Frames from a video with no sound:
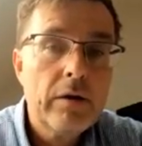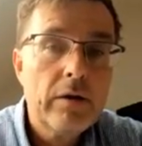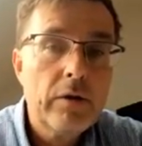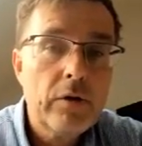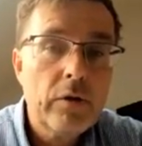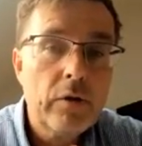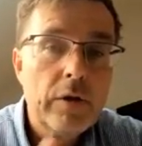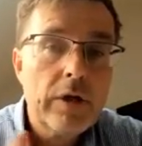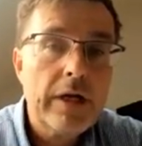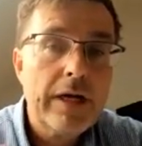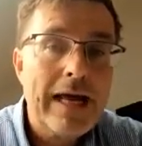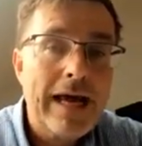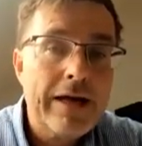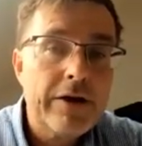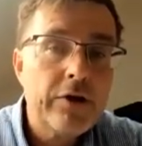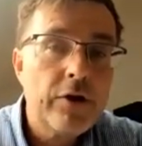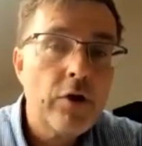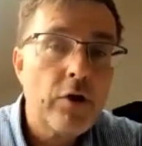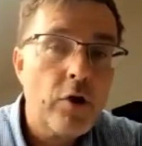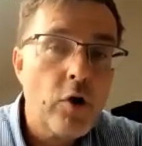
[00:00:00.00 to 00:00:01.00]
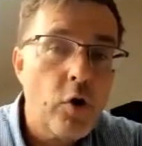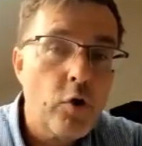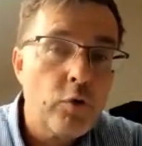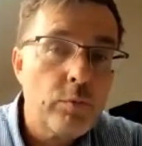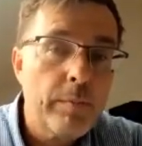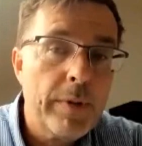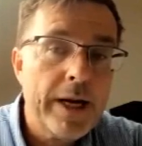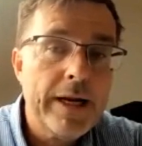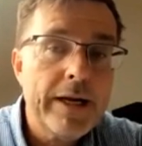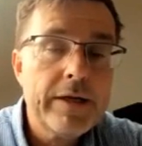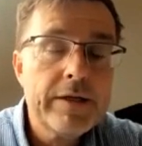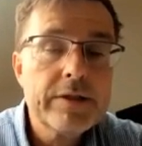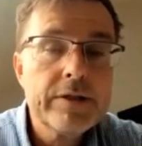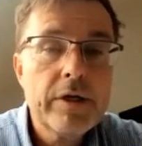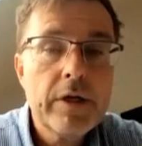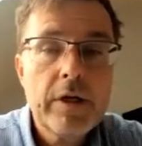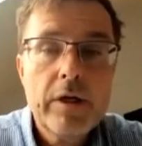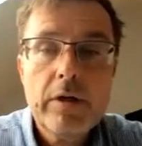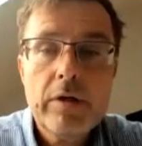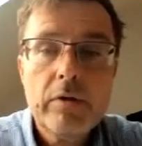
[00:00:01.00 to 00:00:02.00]
you can add your own bricks,
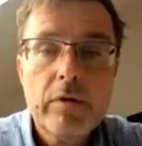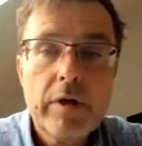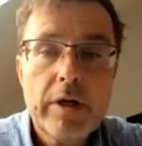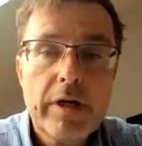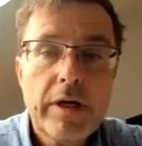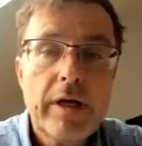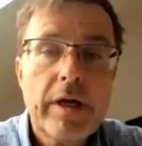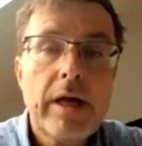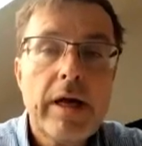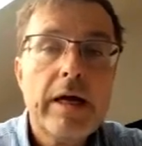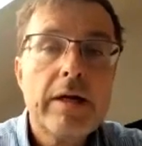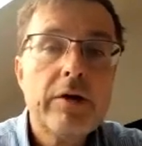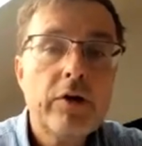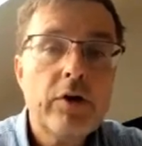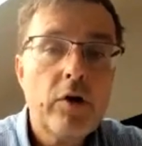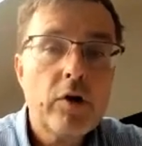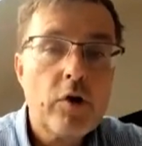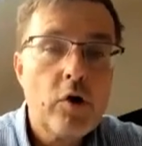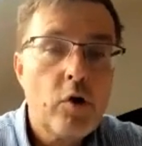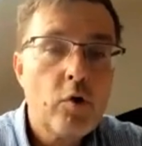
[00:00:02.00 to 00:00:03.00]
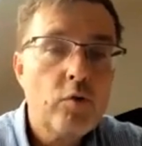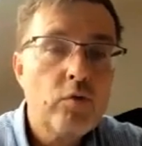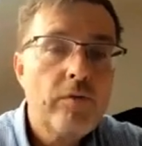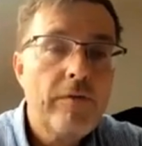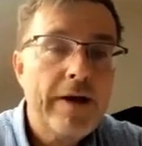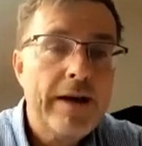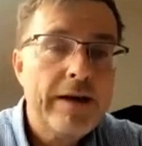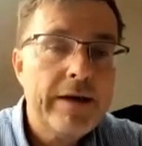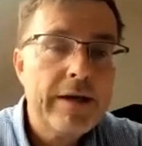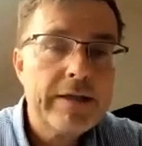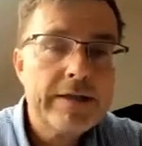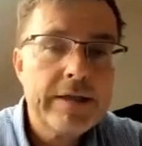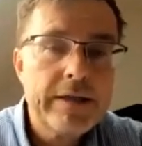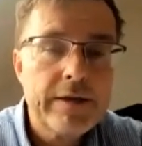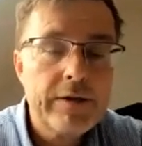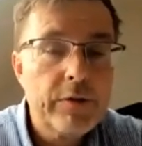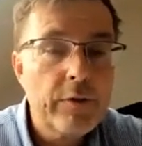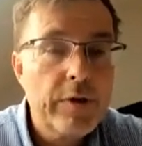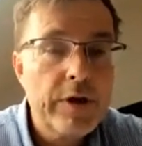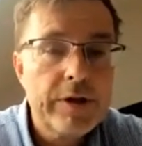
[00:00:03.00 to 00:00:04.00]
you can add your own fantasy,
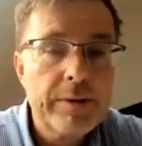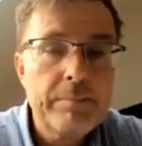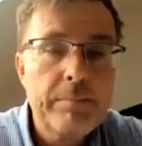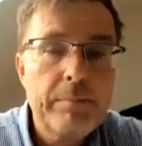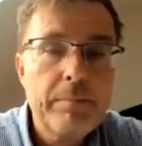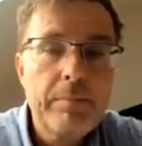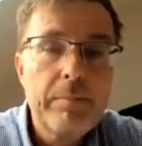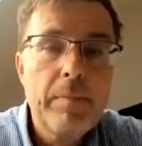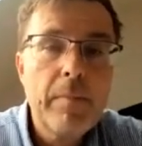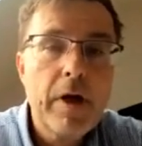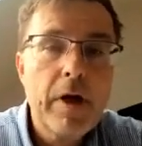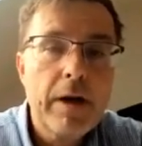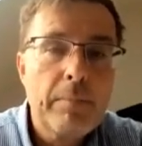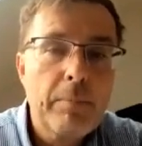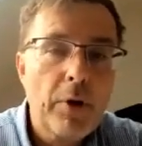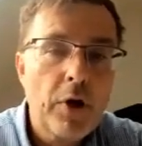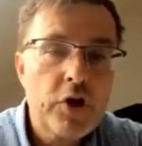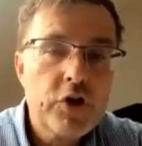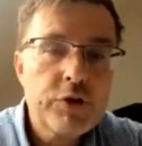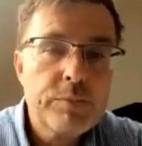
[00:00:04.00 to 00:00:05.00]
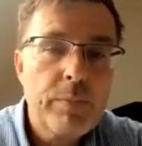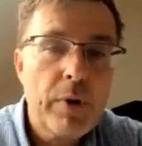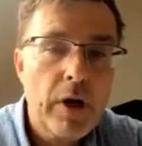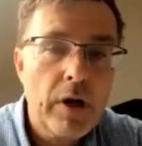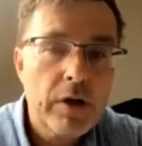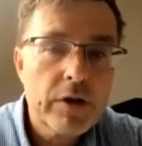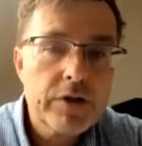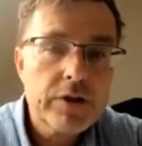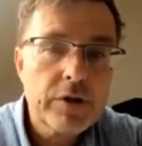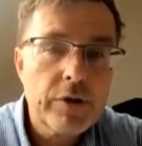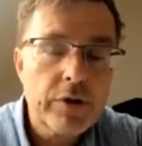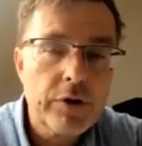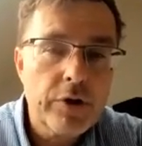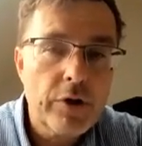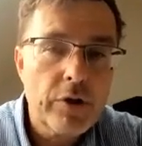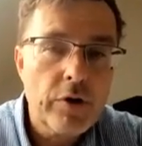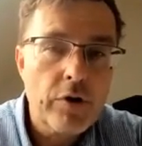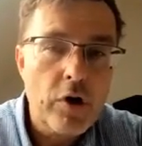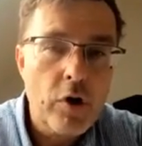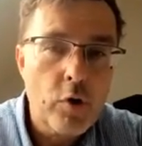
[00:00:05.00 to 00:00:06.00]
and you can replace parts on
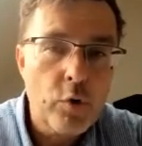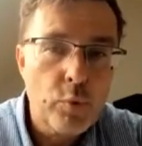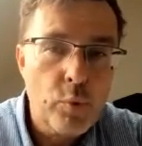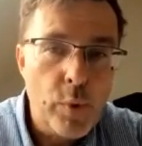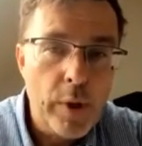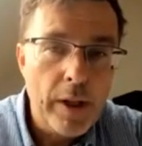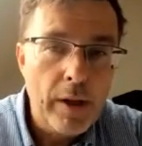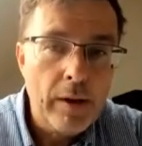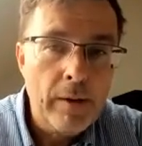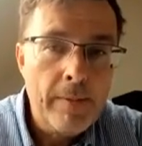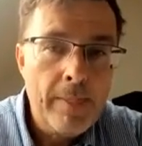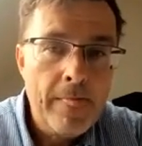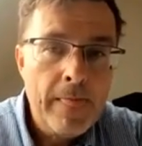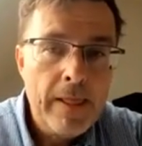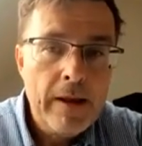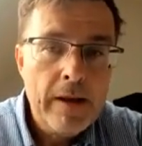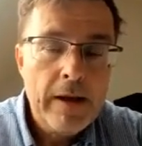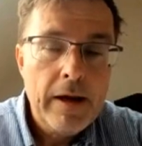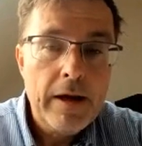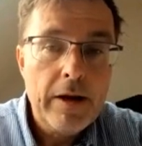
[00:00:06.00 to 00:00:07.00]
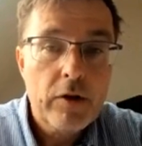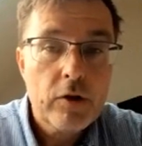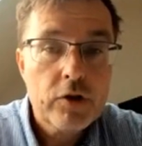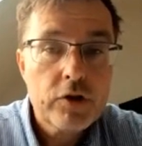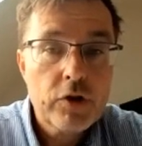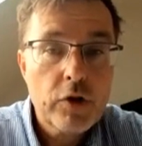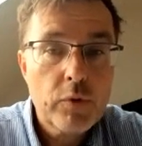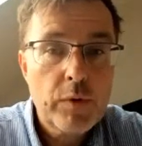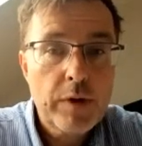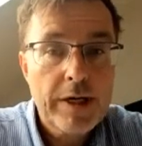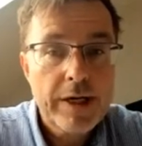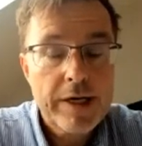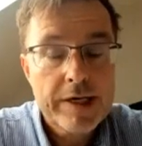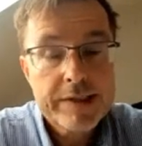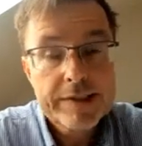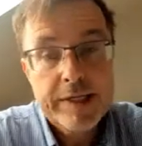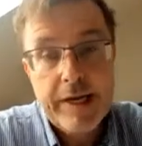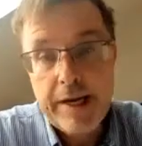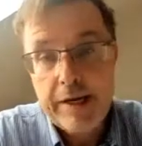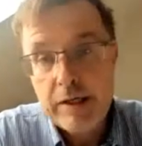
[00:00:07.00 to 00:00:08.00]
your own will. And also you can
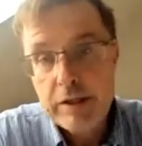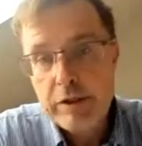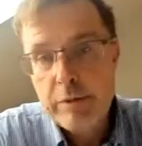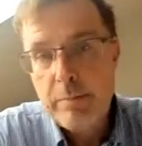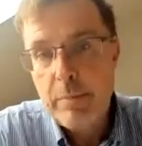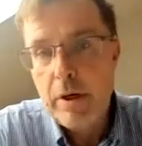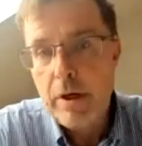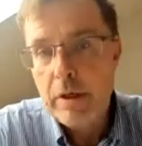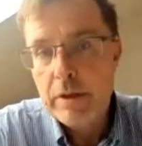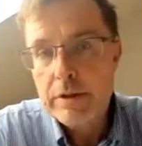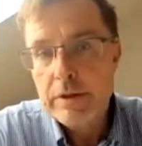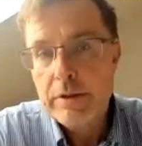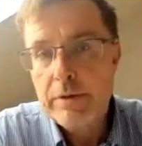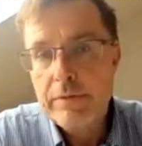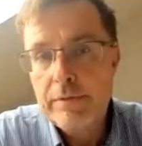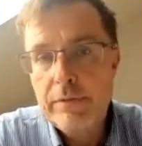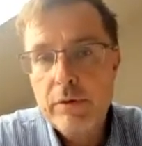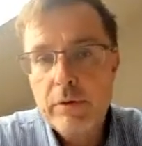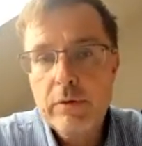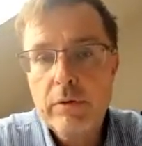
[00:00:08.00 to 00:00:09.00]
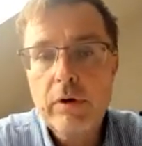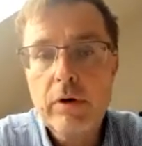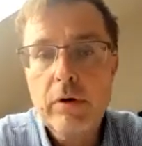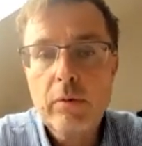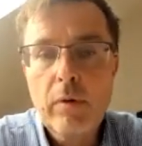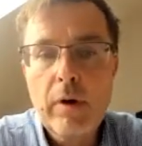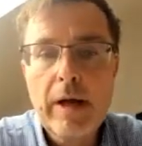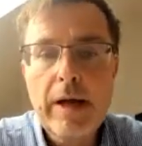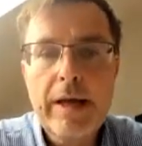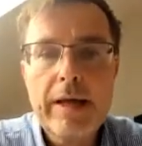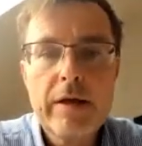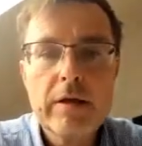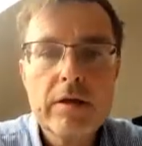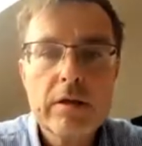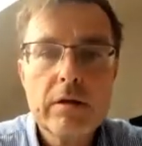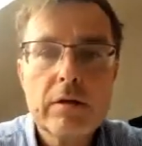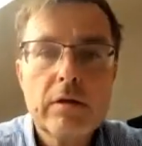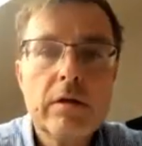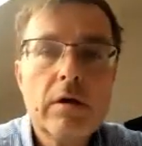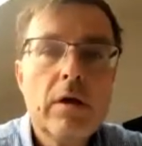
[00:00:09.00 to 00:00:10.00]
recycle the parts. If you don't like
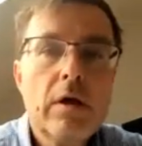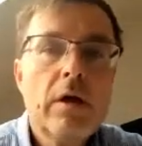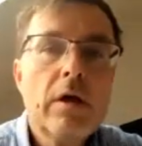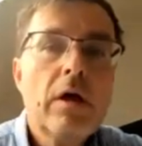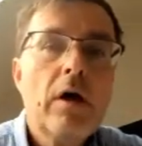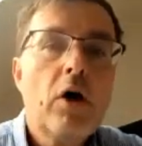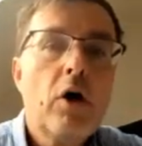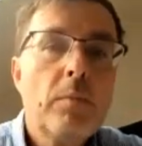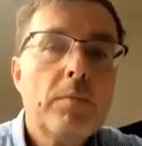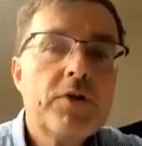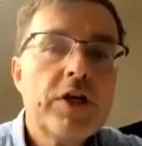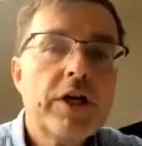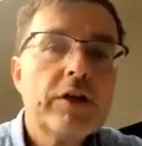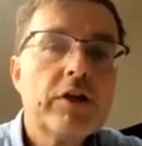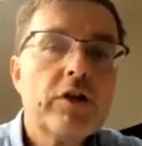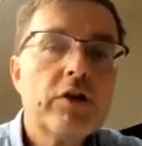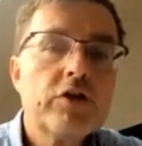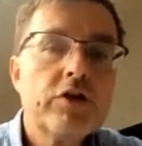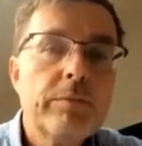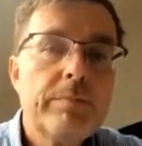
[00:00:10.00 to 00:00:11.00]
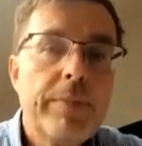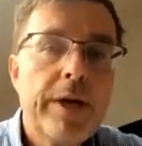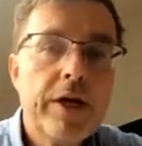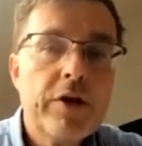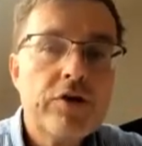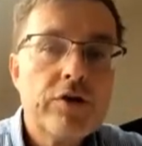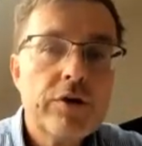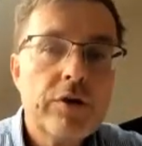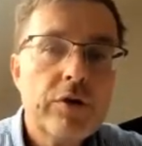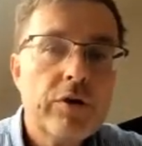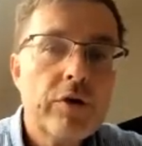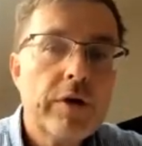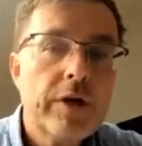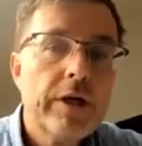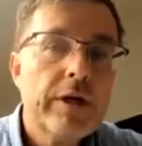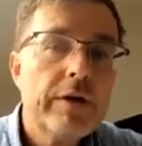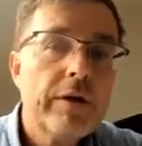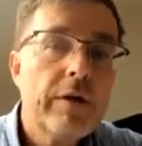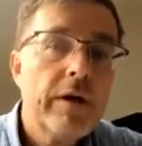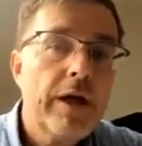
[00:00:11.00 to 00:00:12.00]
the object on the picture, you
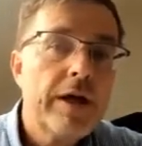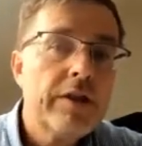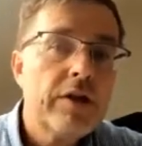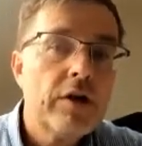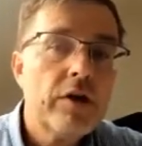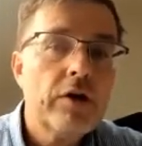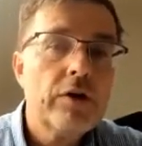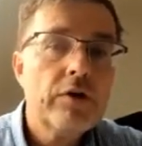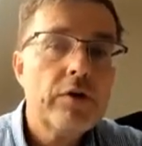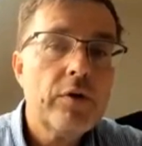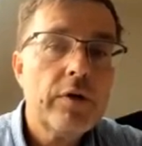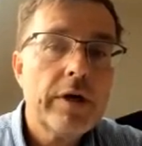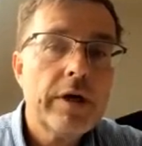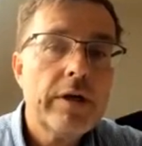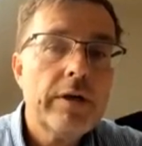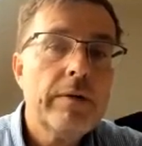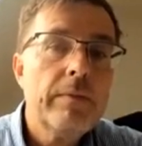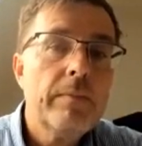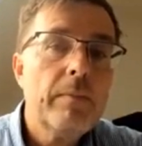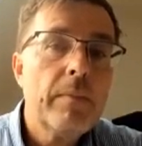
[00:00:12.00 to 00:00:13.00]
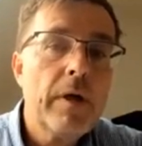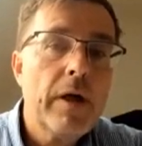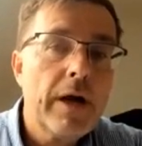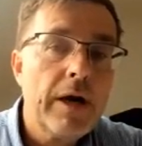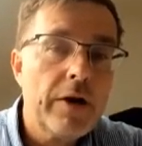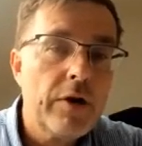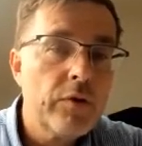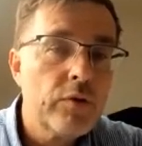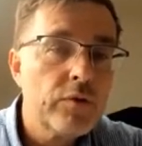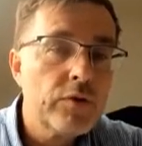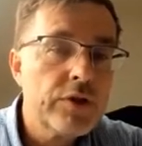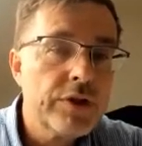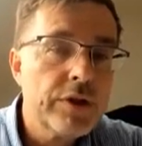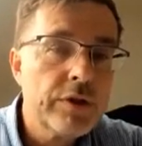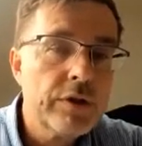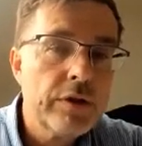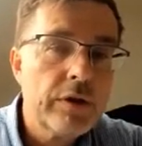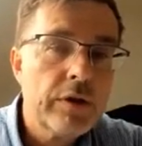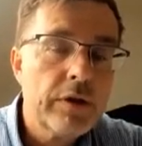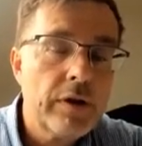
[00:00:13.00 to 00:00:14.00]
can later on, you can reuse
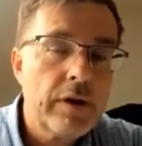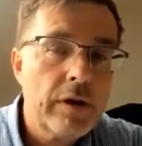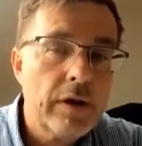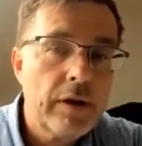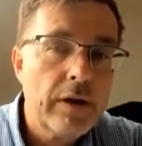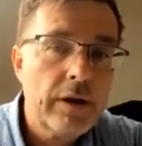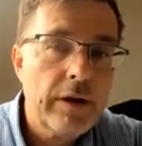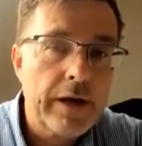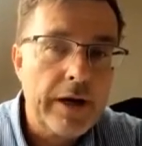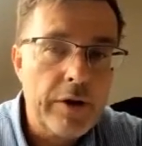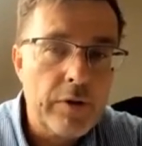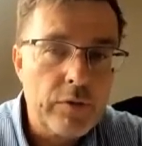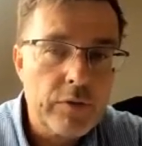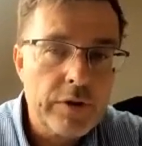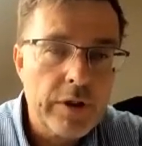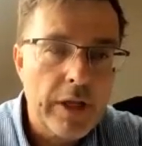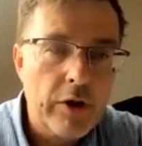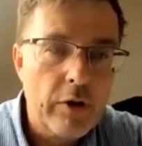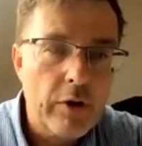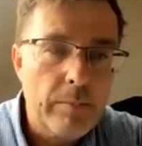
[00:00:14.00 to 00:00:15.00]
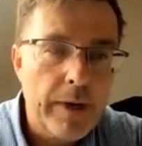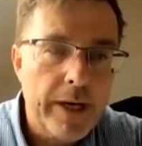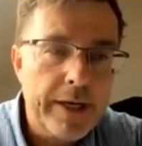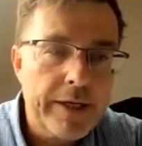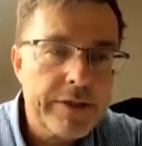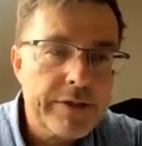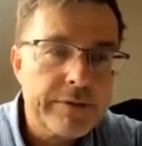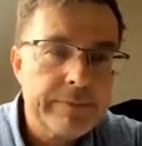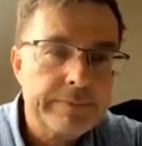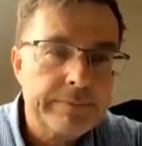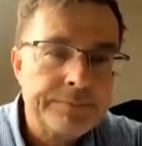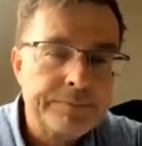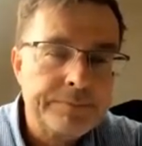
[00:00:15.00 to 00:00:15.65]
the Lego bricks.